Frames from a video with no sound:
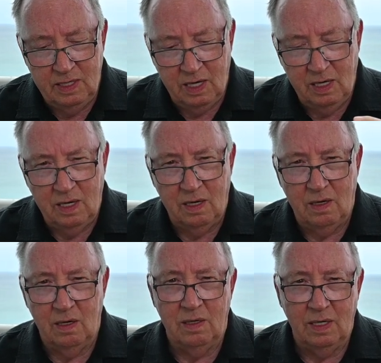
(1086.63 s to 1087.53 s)
getting it
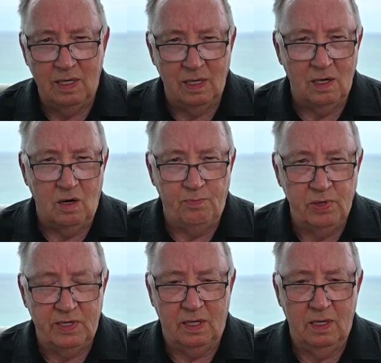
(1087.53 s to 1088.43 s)
here and then getting it all
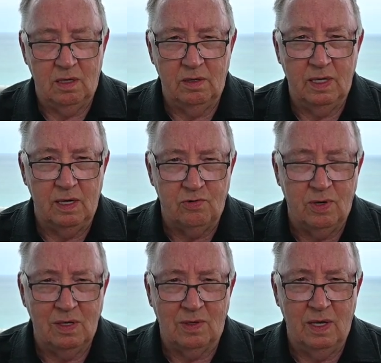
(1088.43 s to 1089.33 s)
put together and get it
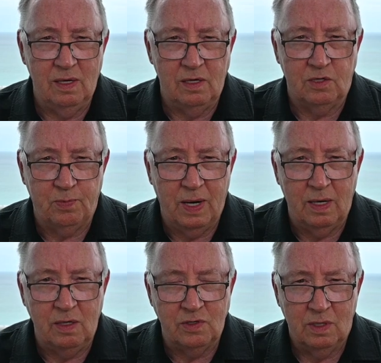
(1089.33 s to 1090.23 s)
translated to
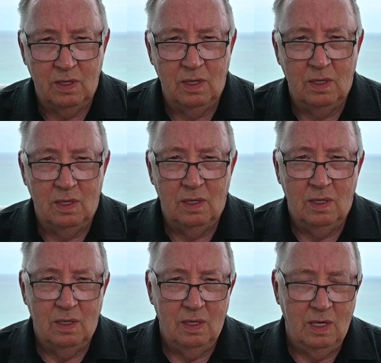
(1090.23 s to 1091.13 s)
Spanish,
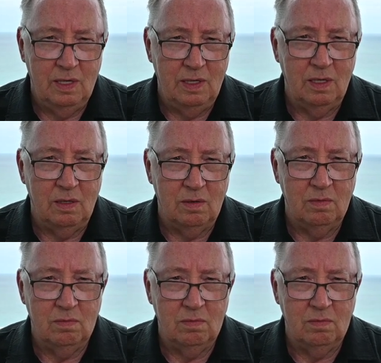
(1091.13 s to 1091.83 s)
and then,